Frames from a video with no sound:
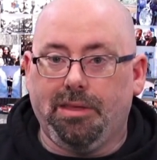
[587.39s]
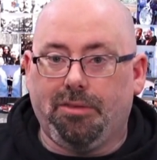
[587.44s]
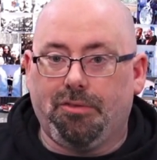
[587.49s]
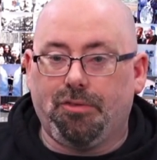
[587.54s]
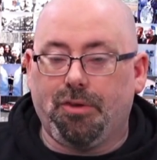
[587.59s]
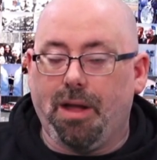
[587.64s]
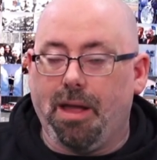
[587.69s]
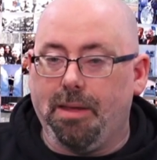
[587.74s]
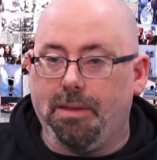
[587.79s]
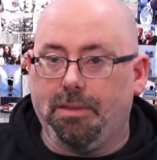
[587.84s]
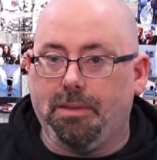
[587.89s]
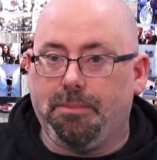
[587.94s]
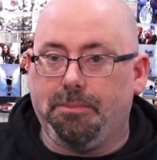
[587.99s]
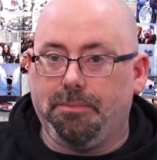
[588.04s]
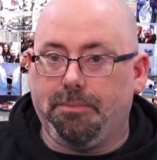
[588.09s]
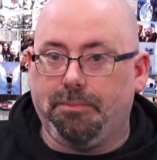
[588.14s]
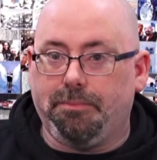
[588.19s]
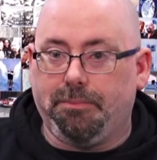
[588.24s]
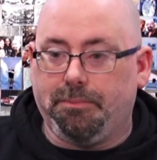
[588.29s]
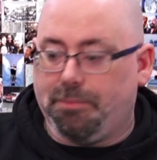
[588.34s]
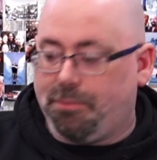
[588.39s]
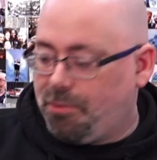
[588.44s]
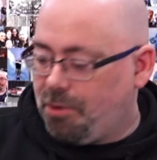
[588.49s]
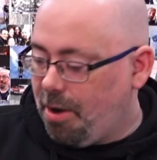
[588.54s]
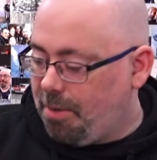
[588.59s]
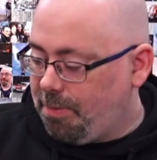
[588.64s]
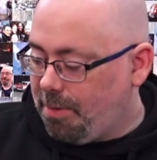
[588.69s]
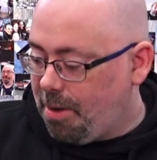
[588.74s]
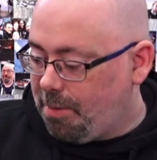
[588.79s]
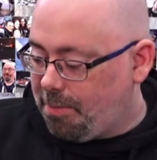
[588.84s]
tripod
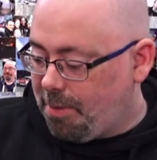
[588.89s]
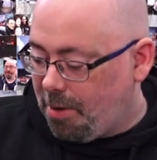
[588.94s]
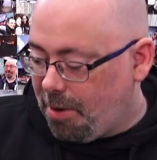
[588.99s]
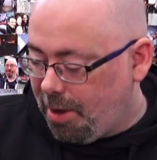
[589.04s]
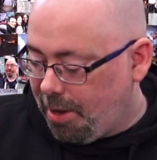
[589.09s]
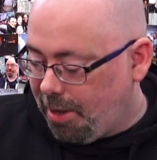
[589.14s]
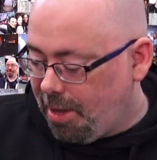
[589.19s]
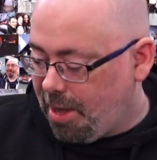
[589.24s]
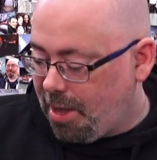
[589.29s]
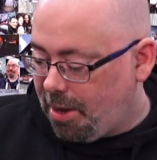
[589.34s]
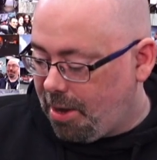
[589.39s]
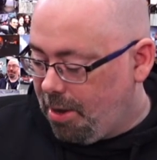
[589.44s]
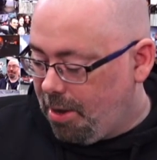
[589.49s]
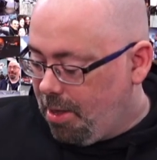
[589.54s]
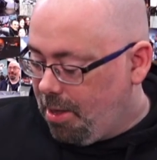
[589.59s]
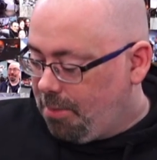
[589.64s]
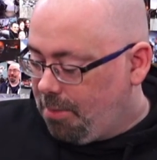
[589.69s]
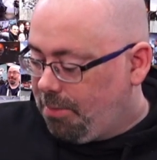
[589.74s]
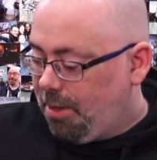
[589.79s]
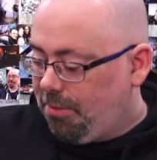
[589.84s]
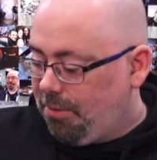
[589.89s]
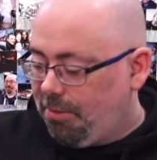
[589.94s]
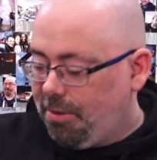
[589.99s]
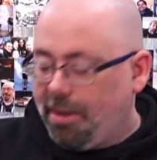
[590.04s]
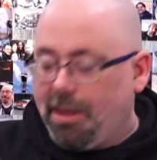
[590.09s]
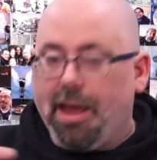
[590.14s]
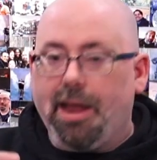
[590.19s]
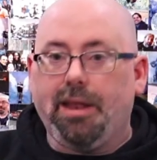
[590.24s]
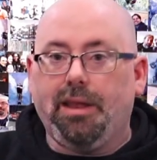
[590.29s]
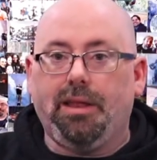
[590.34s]
mount, I can. Plus,
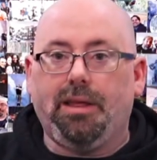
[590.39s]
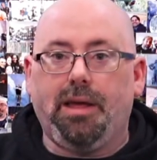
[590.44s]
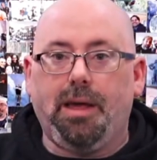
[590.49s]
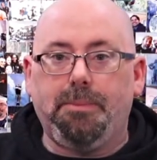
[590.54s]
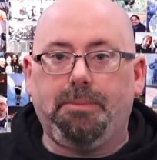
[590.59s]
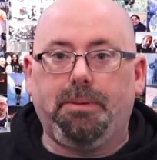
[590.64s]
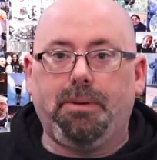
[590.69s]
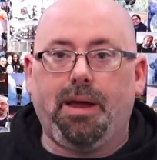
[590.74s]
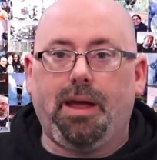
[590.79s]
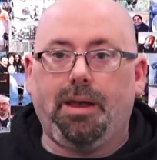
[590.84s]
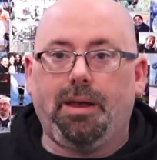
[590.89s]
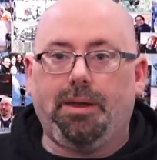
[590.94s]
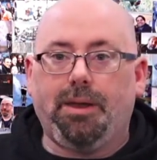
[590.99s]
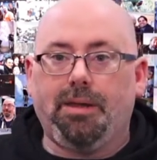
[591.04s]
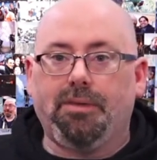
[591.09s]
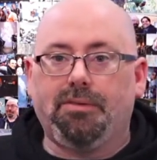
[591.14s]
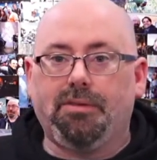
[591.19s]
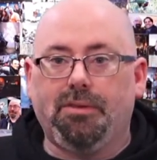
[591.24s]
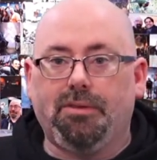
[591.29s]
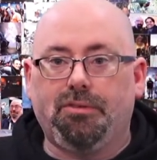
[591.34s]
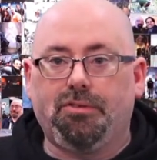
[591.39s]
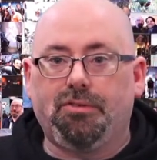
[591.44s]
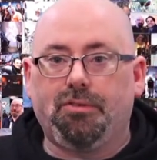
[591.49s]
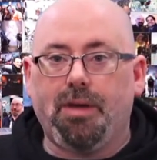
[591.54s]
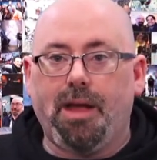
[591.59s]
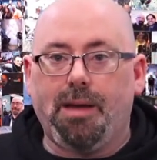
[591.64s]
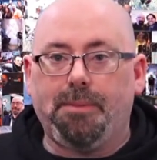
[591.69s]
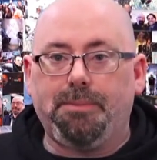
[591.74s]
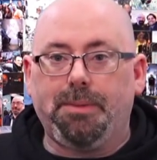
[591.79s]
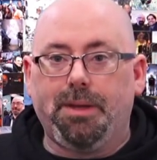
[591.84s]
I put on a nice little
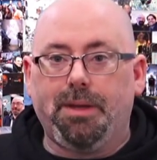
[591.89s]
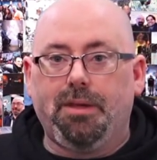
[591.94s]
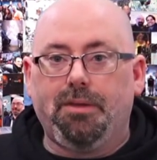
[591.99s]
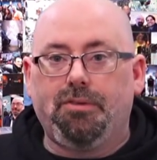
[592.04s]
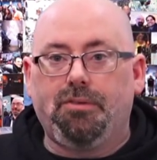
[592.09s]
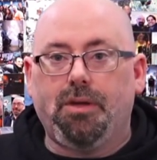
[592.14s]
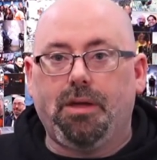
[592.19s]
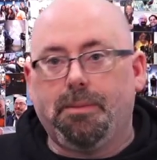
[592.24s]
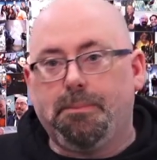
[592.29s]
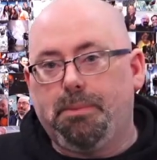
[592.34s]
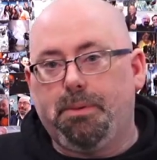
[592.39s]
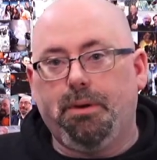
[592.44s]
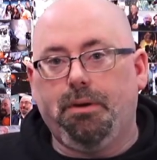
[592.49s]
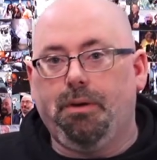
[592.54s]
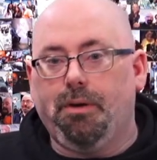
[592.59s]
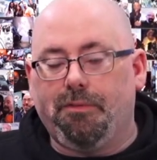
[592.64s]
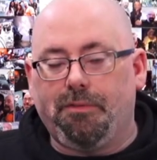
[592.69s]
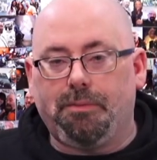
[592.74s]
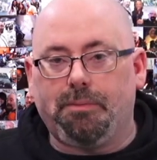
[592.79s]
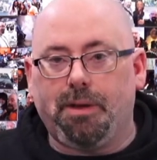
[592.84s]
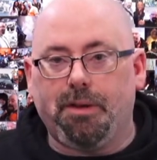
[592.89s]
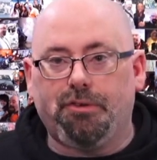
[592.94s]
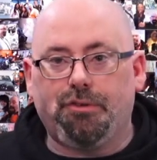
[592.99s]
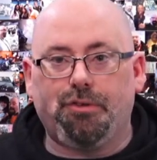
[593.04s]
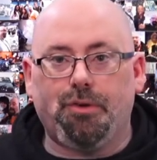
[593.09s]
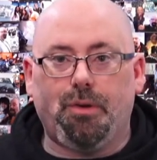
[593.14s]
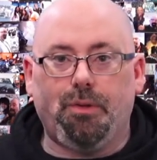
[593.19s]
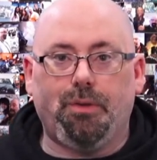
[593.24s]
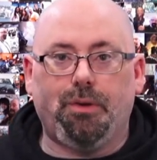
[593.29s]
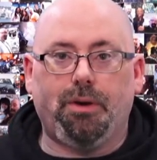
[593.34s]
strap so I can put it over my
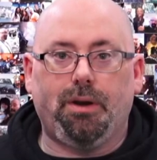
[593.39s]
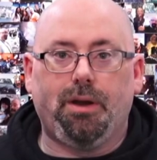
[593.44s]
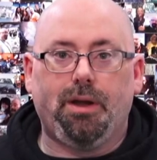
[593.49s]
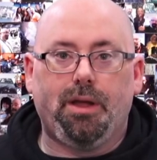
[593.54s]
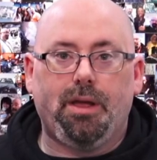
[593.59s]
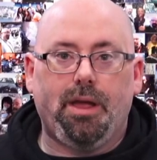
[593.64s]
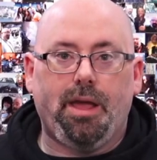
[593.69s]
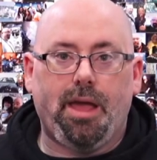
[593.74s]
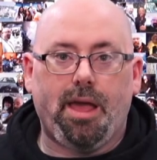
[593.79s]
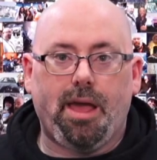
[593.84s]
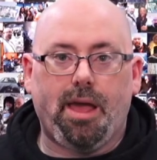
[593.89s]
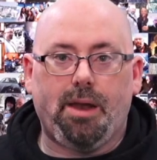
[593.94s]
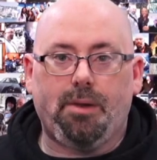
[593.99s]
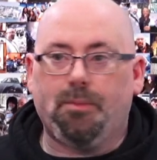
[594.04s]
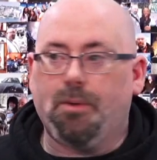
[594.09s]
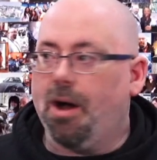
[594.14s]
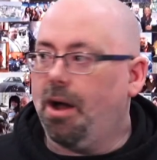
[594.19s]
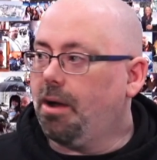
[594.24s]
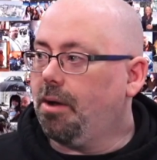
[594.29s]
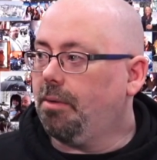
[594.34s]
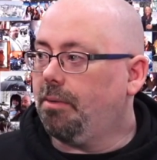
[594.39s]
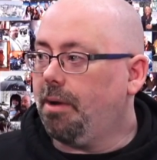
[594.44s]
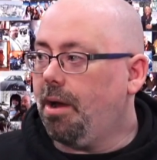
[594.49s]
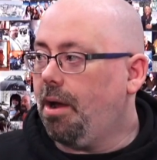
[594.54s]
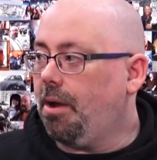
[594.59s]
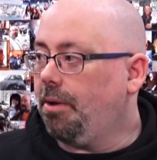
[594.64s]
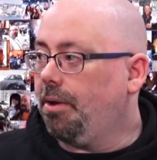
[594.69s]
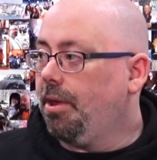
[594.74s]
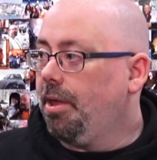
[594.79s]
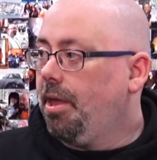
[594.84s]
shoulder and walk
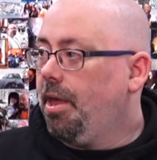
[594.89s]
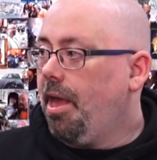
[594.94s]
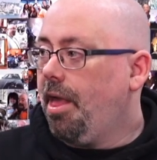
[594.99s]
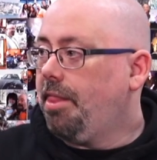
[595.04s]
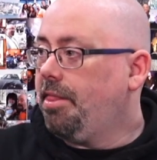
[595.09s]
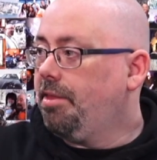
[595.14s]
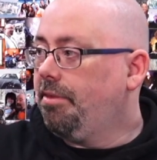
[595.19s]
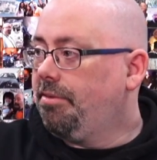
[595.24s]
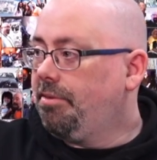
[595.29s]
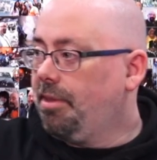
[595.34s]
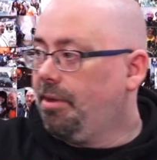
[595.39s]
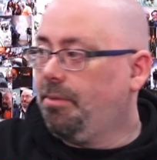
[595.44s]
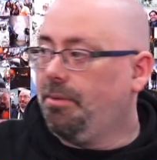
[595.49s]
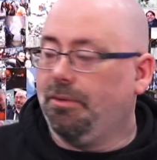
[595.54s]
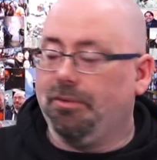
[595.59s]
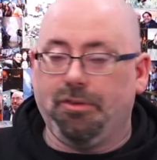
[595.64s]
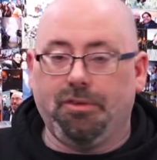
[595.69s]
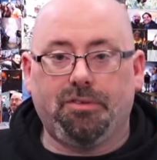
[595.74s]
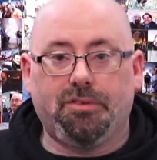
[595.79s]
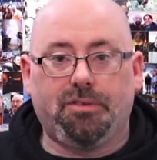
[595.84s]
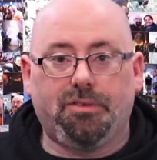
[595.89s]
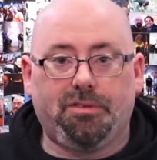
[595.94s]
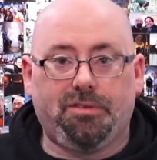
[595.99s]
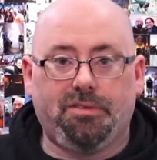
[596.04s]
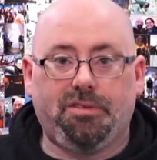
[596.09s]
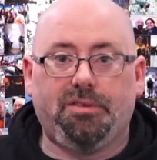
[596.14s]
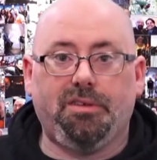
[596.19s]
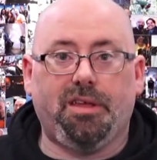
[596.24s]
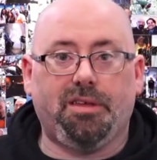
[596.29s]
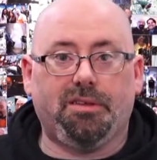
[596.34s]
around. And this thing will just
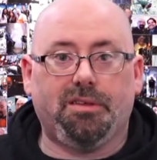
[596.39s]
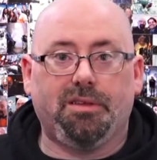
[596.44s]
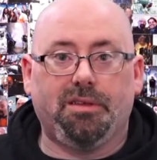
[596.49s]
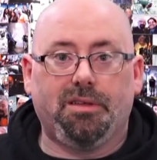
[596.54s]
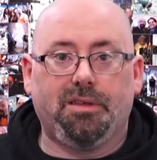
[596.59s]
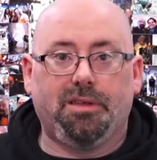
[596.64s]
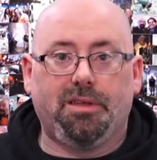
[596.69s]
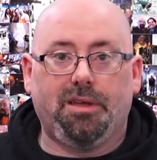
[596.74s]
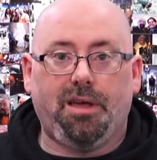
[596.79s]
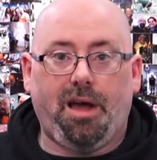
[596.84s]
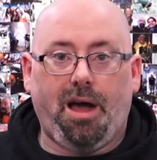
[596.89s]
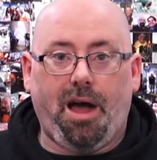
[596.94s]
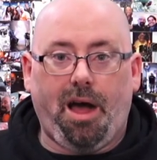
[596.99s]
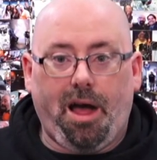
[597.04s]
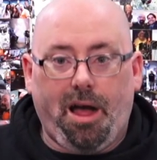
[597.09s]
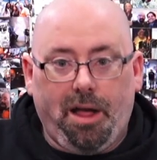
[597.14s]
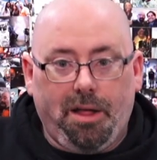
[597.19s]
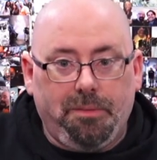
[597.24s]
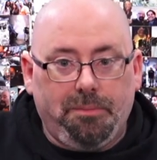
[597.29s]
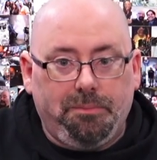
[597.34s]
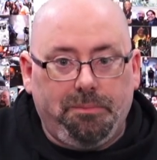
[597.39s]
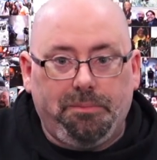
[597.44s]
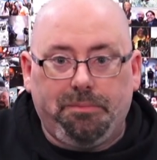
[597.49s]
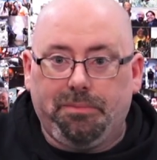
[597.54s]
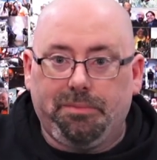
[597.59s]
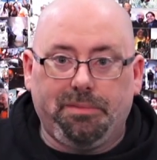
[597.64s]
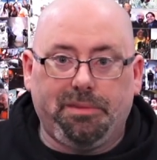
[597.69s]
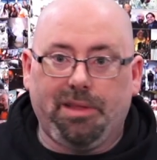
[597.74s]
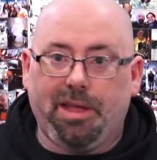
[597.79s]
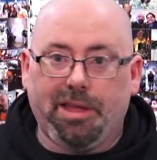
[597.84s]
sit
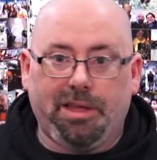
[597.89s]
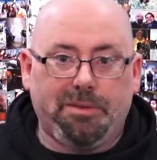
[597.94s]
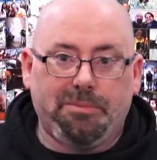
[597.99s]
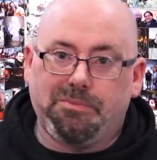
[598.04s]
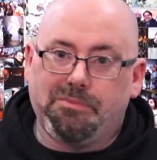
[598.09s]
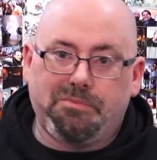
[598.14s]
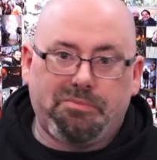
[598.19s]
like